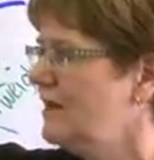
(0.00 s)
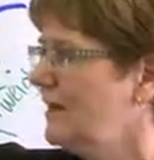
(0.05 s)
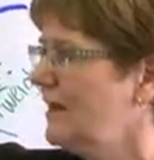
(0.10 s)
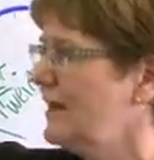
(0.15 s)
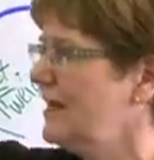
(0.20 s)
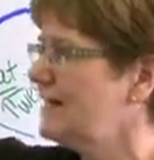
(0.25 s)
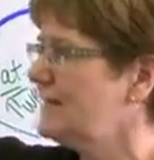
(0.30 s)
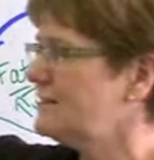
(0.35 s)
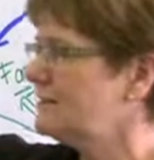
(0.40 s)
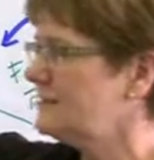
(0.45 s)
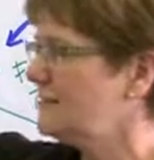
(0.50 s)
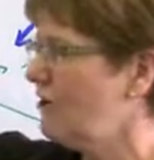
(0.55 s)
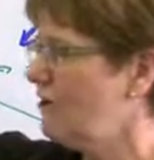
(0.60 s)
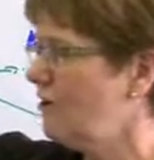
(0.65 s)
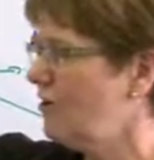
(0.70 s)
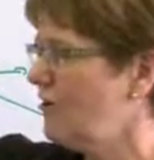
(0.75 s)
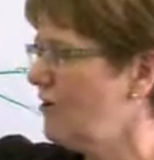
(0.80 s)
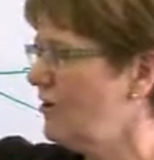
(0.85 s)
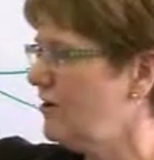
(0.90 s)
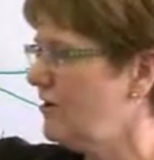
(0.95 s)
And it's
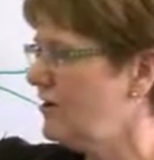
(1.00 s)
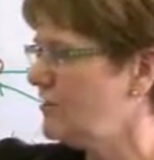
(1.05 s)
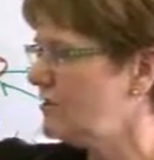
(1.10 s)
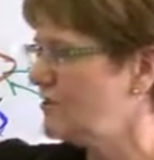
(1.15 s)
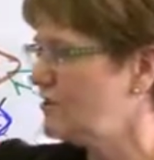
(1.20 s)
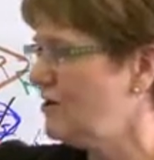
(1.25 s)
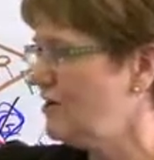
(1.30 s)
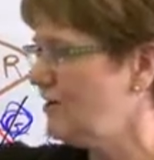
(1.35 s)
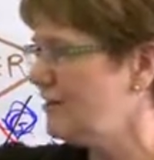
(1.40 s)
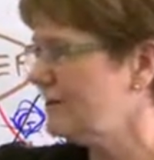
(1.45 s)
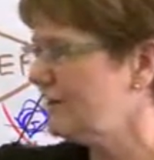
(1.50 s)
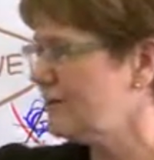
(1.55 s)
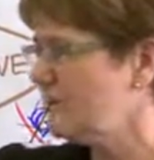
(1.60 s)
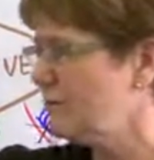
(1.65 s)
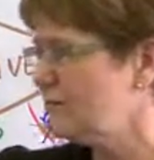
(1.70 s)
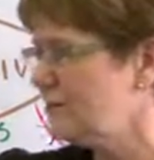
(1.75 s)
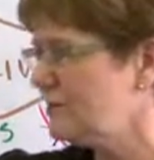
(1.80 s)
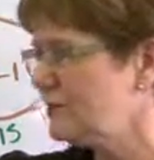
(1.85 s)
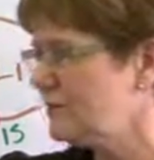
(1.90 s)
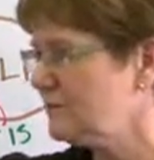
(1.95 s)
not going to
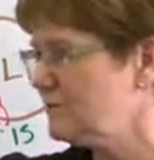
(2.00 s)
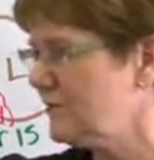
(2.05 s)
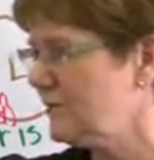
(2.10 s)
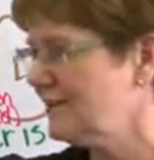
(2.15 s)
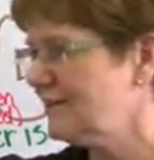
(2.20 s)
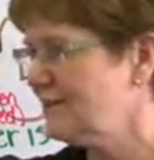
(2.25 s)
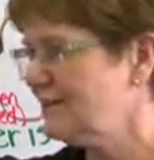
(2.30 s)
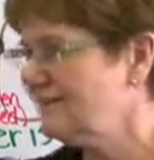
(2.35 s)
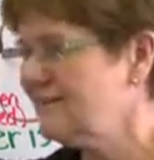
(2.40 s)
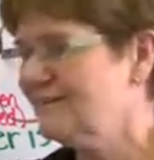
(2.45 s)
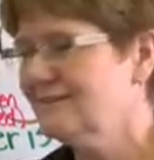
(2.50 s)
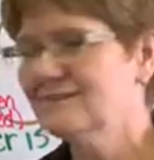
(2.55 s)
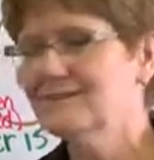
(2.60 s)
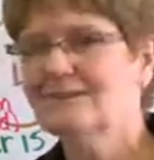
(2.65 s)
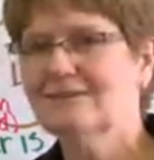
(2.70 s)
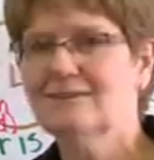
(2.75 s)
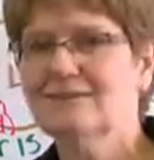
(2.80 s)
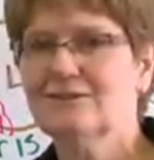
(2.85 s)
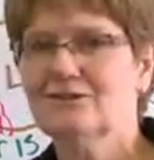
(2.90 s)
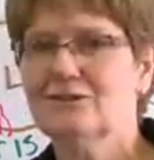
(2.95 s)
go this way
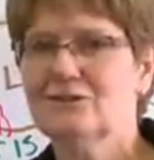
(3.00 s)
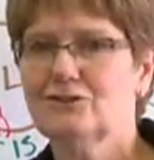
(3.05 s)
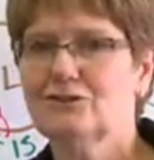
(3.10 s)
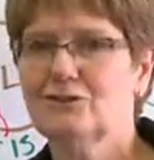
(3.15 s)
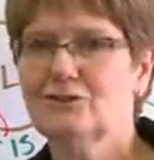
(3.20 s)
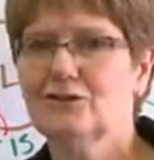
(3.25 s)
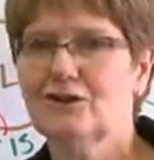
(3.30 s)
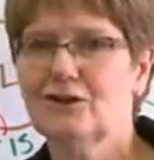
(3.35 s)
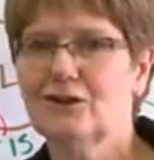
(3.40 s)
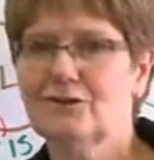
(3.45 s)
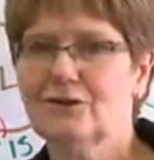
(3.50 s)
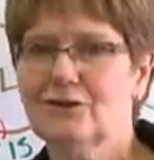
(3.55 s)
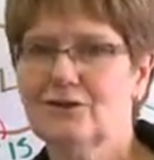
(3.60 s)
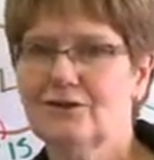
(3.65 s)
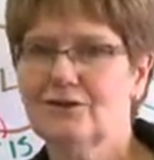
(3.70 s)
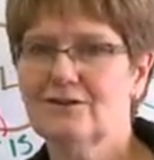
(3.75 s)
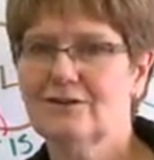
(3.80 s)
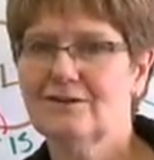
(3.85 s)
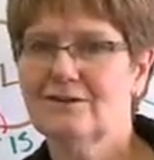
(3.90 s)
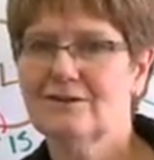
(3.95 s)
to your liver
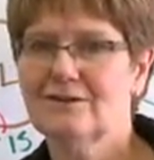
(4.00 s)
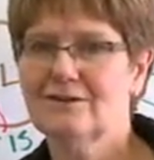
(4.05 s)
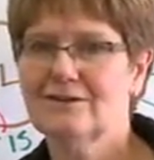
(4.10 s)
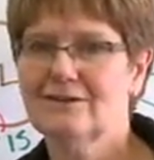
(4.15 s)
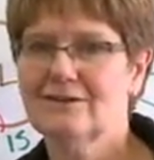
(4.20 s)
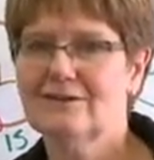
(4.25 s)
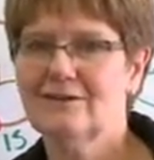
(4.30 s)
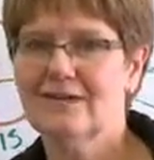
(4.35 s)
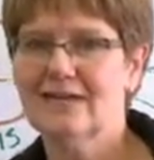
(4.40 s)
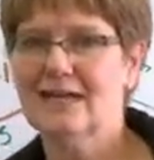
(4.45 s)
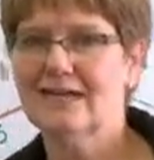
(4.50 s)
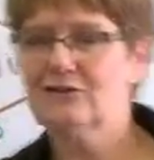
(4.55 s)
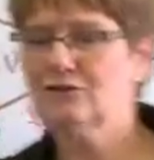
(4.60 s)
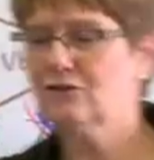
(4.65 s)
and